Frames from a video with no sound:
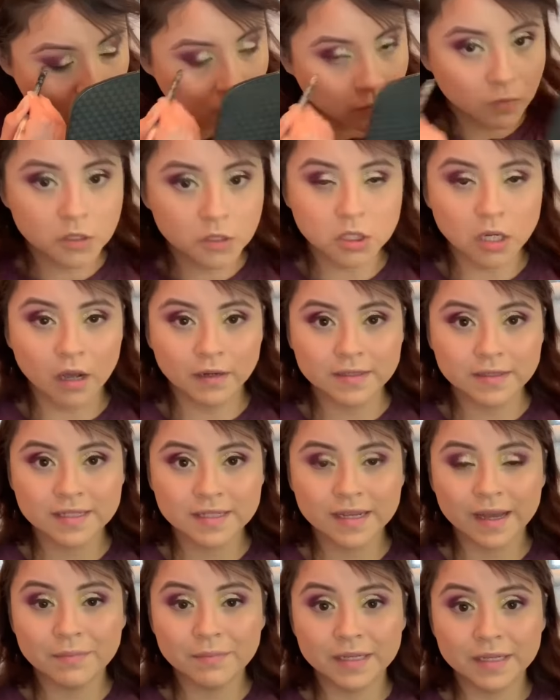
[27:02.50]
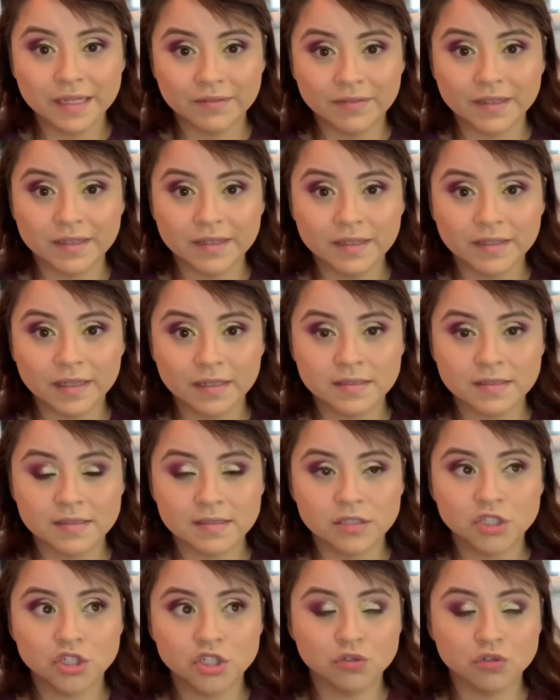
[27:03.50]
which honestly I believe, I think that is
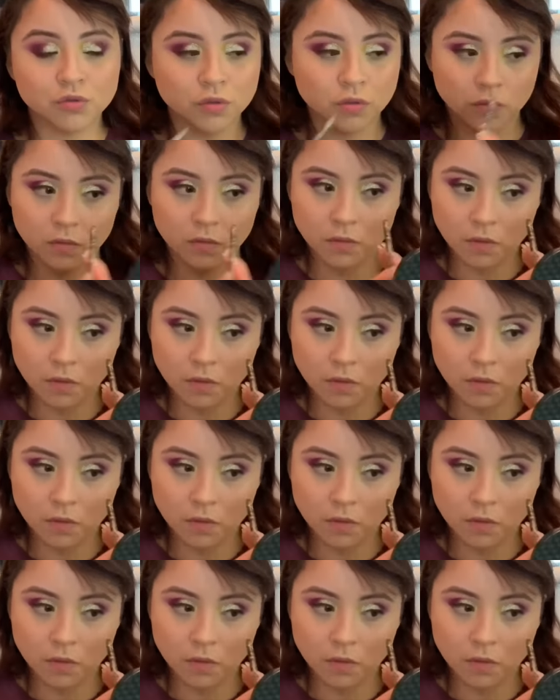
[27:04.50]
true.